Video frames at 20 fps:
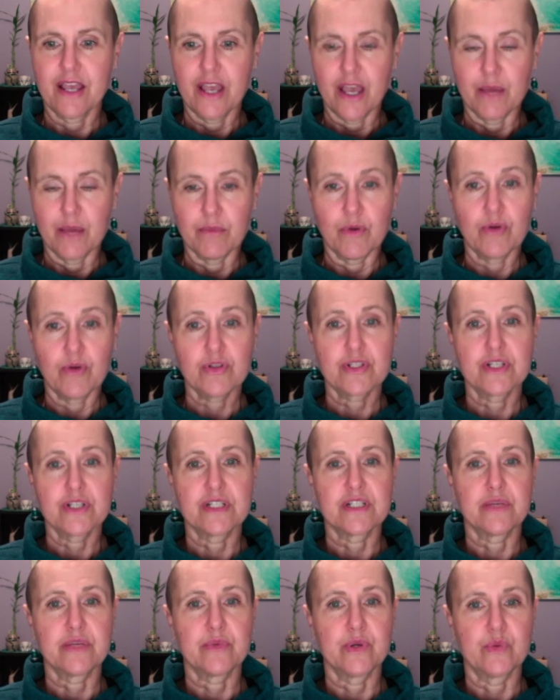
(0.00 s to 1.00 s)
emotions
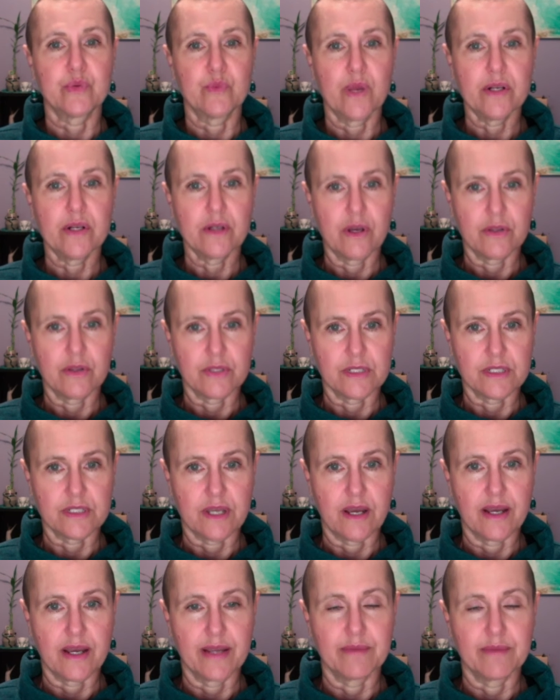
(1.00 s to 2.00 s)
that we run all the
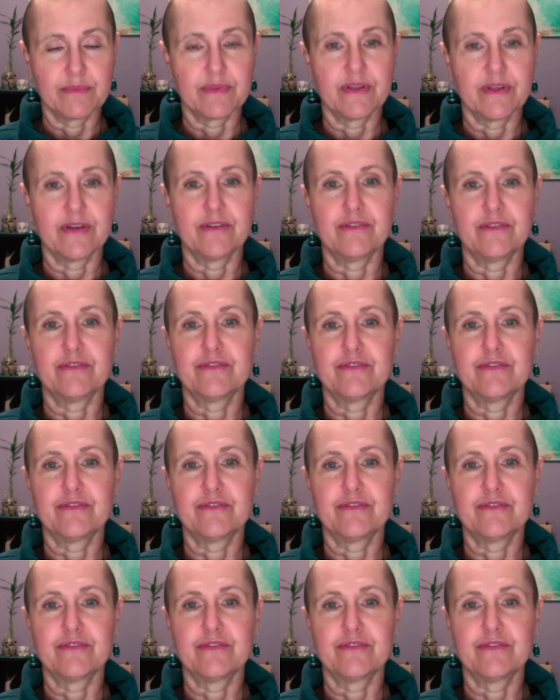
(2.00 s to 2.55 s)
time of